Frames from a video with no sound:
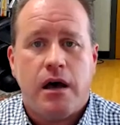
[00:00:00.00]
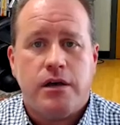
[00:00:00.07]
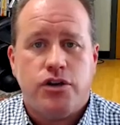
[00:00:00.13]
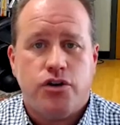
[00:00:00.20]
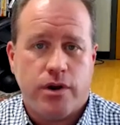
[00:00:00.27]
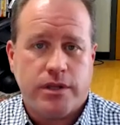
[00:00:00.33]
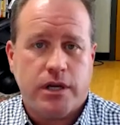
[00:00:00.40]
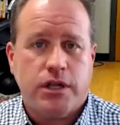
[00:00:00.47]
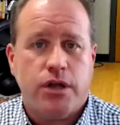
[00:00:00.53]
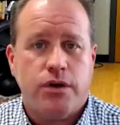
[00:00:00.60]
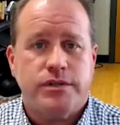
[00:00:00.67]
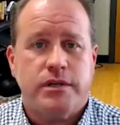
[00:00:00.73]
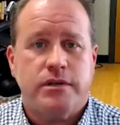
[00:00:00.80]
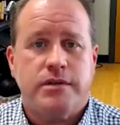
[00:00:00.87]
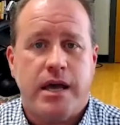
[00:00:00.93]
You're at the
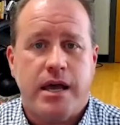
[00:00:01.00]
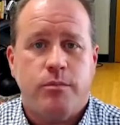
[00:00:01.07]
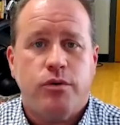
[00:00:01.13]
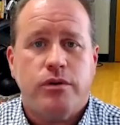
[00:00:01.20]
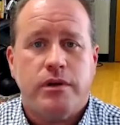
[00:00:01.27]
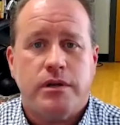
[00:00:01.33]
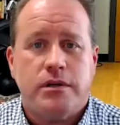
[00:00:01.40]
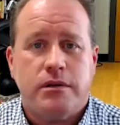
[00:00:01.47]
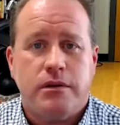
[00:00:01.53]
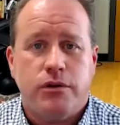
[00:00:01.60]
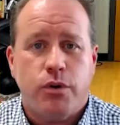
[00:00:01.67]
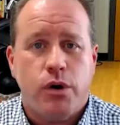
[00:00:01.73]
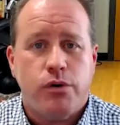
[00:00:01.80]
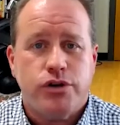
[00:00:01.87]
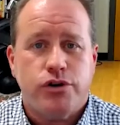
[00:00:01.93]
closing table and
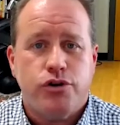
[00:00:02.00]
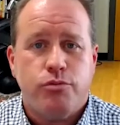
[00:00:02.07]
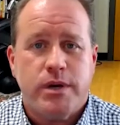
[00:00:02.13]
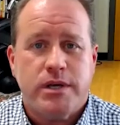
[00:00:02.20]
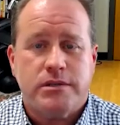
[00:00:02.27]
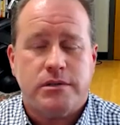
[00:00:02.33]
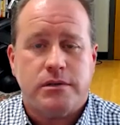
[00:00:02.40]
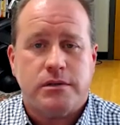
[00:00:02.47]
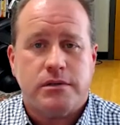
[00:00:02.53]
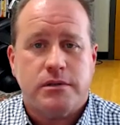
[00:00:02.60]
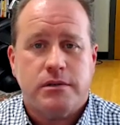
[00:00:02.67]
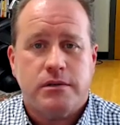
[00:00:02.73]
you own your new business.